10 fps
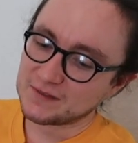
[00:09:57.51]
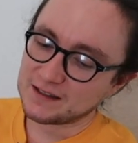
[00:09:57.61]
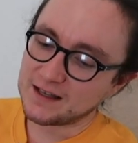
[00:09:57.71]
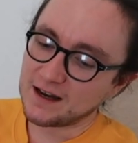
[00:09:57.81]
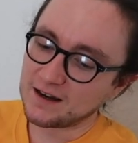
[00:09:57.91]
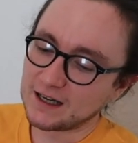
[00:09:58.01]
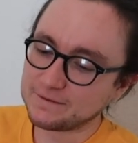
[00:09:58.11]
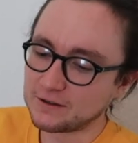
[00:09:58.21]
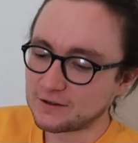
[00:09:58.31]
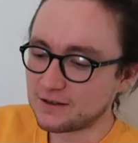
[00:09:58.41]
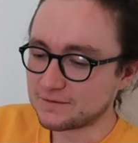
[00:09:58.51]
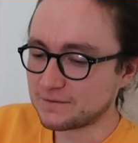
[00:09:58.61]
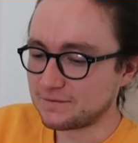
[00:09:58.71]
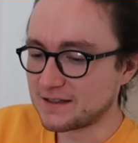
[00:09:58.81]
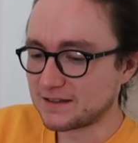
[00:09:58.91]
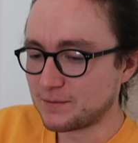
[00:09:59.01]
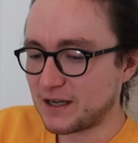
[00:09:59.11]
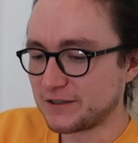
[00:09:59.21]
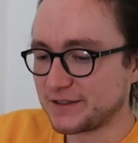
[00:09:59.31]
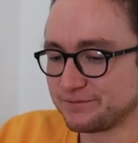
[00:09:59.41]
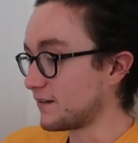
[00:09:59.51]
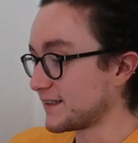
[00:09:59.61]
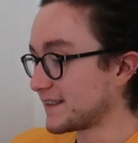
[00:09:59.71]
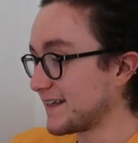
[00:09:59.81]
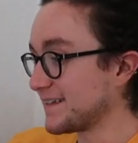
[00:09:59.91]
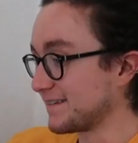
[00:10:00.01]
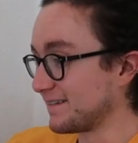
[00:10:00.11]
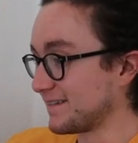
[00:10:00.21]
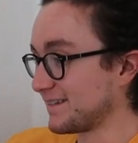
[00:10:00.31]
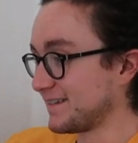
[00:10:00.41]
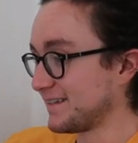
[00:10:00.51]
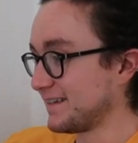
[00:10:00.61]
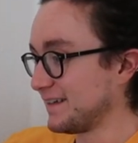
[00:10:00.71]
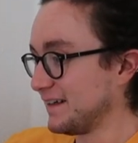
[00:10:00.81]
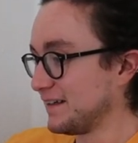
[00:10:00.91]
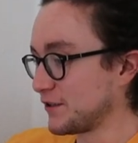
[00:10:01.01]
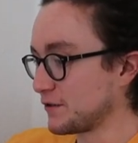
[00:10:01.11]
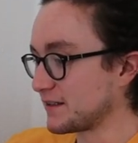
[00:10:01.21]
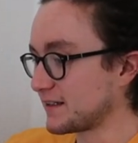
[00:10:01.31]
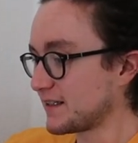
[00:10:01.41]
yeah, I felt kind of conflicted about it until, so you can